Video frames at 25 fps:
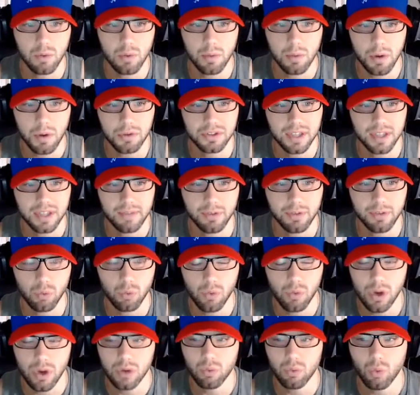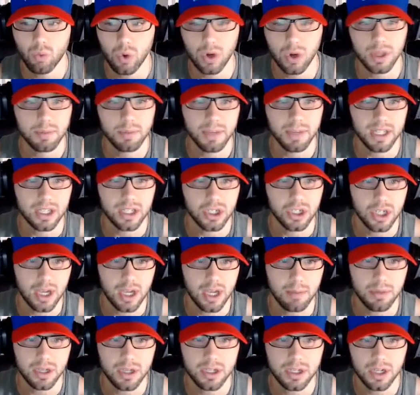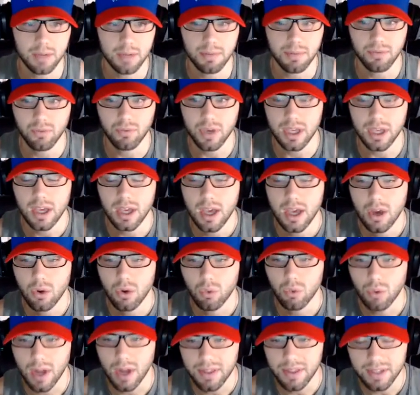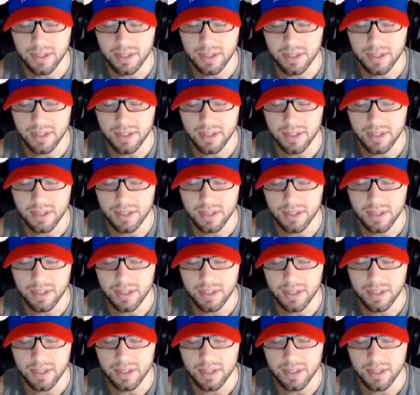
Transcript: We're both 7-1. We're in the Big Ten championship. If we run